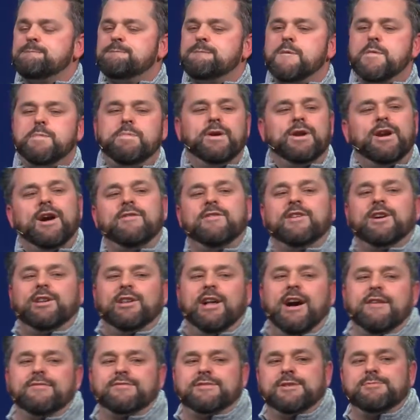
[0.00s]
We put on the
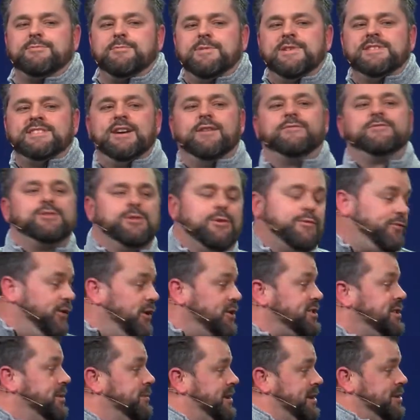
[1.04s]
gloves because we're being selfish. So, the
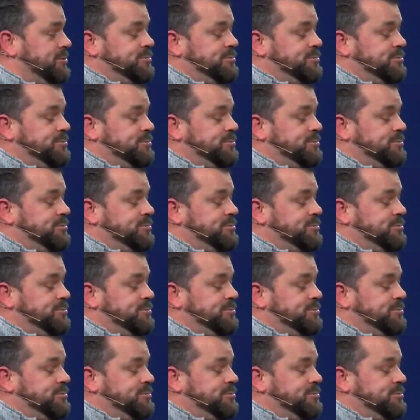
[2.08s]
first thing we need